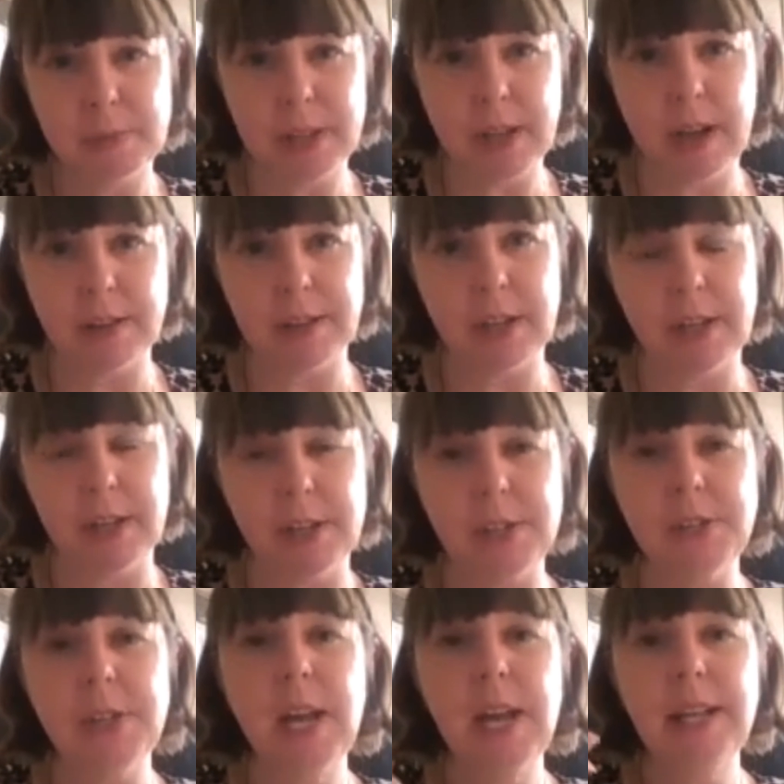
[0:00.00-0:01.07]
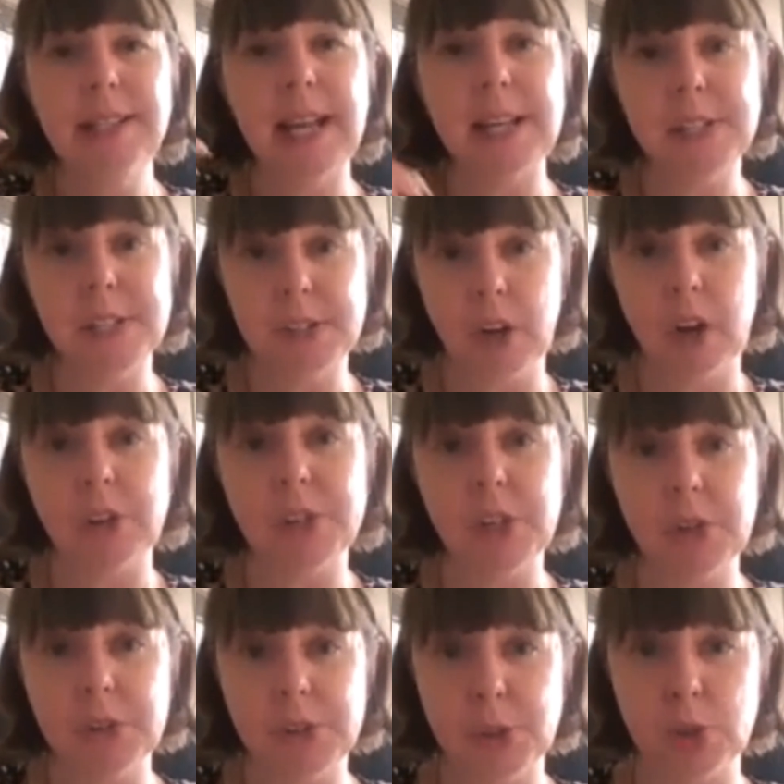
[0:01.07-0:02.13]
with others that start
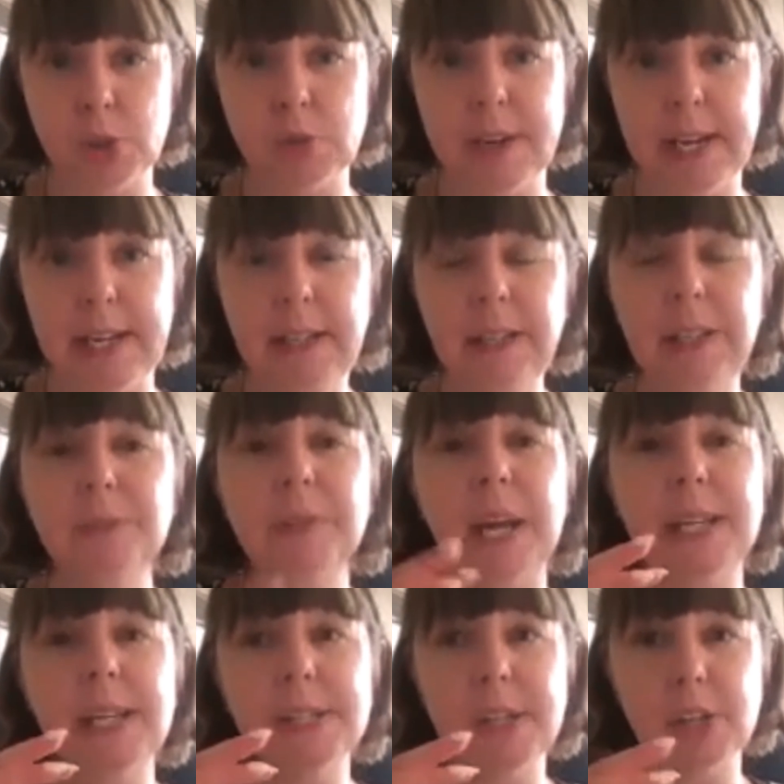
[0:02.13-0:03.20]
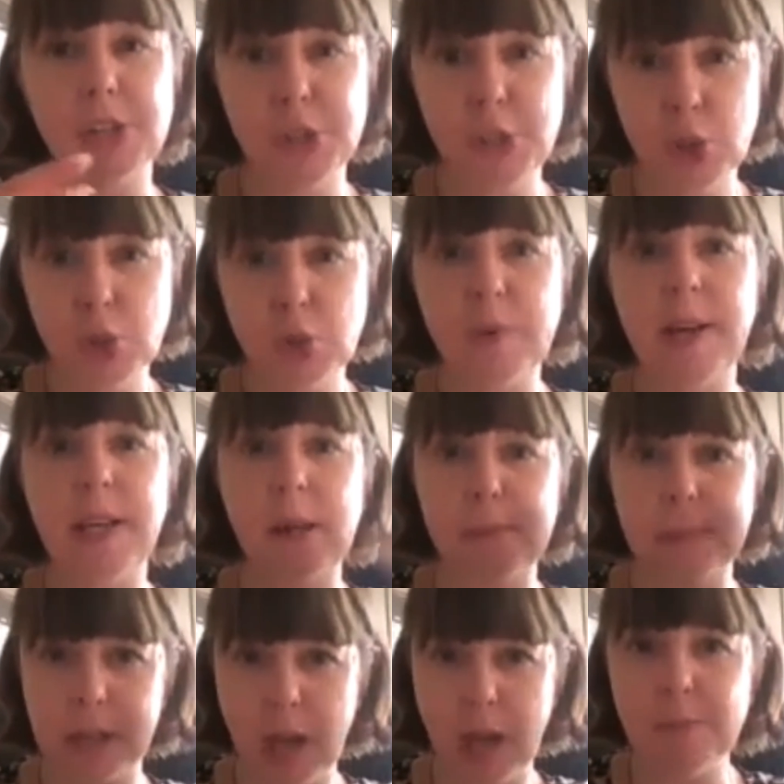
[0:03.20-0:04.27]
our story, and it's our story that
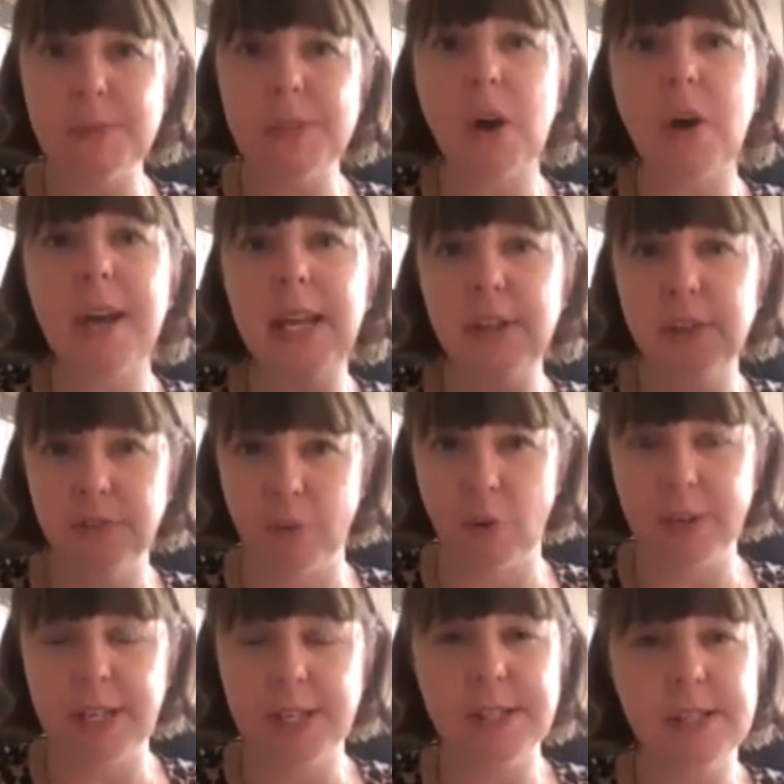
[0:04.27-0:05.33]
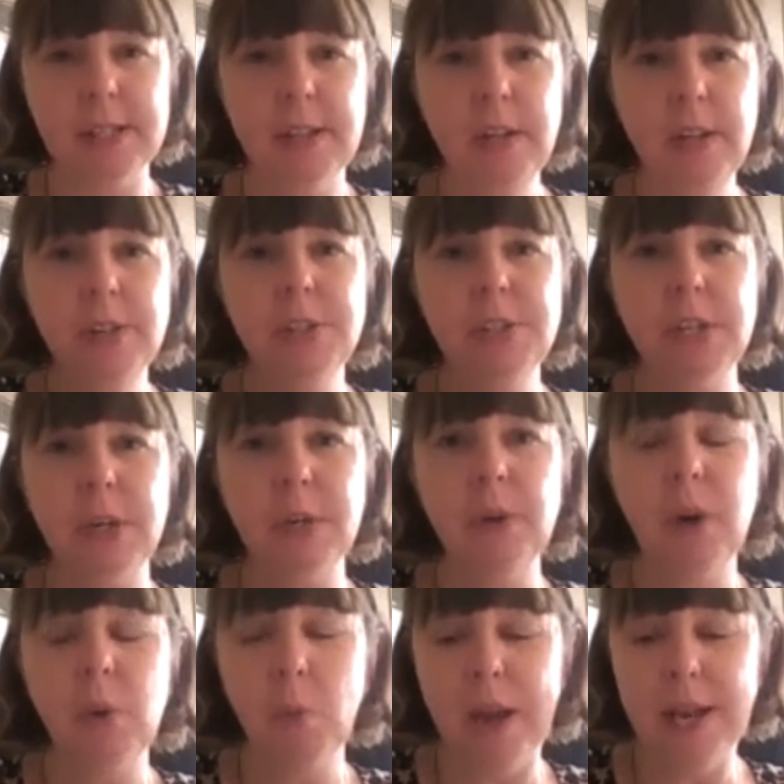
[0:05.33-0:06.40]
becomes our inner voice.
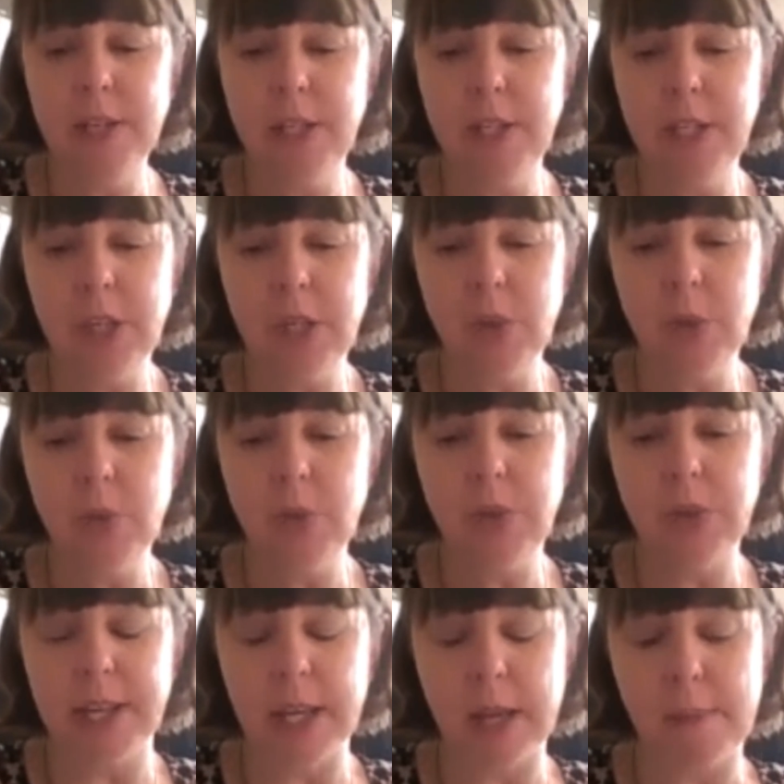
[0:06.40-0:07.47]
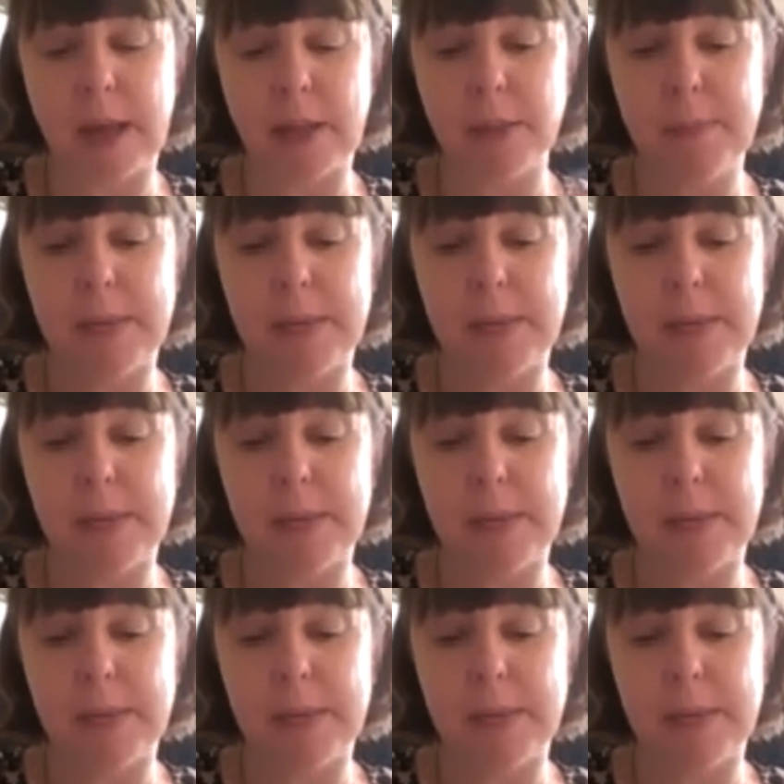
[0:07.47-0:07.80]
So when you think about the